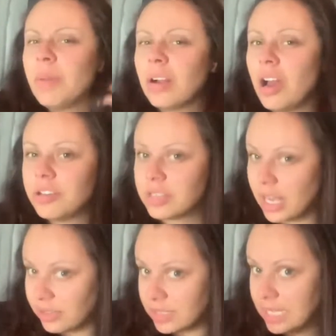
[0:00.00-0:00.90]
about
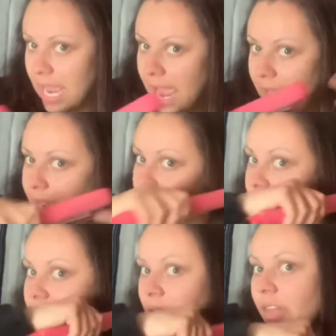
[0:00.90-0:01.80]
$100 a day,
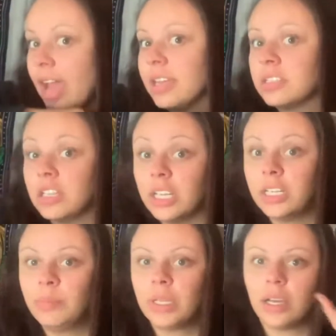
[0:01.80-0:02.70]
so that is
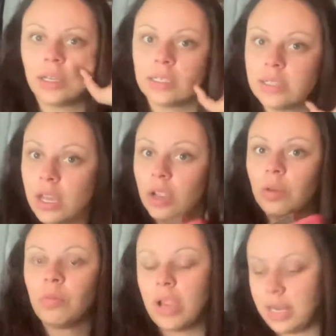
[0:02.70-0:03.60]
good because
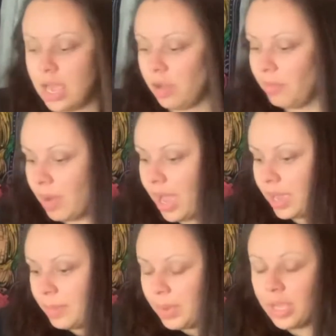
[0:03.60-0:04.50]
right now
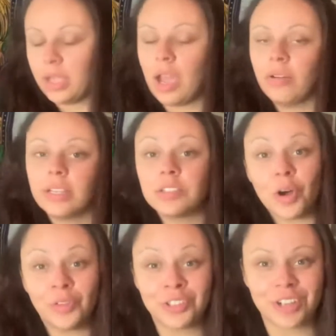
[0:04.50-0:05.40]
my bank account is
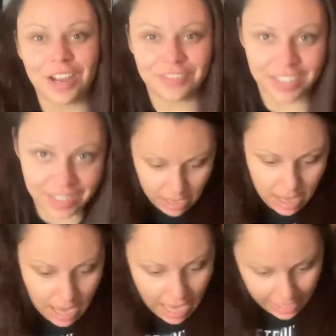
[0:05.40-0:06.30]
overdrafted.
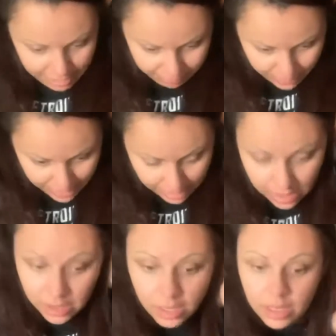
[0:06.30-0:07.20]
I have
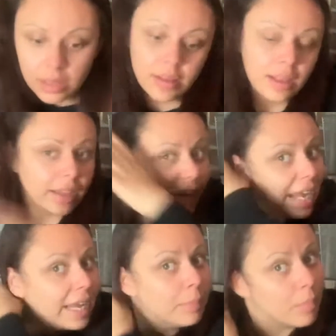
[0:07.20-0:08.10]
been
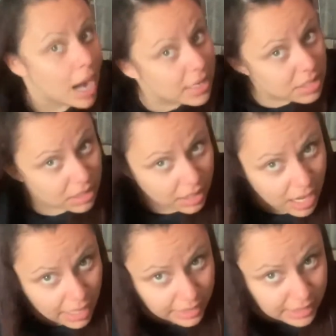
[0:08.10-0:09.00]
a monster
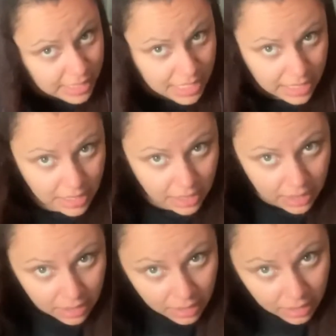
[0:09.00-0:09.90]
on Indeed,
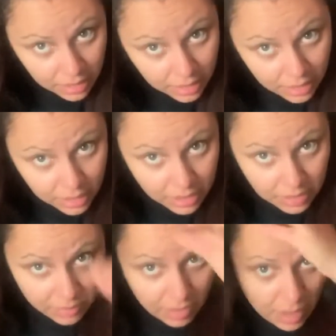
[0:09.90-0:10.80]

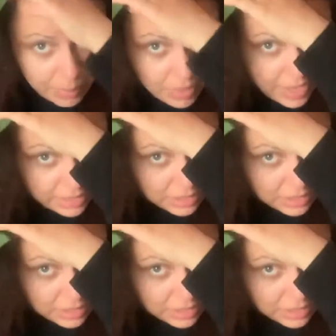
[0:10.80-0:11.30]
applying to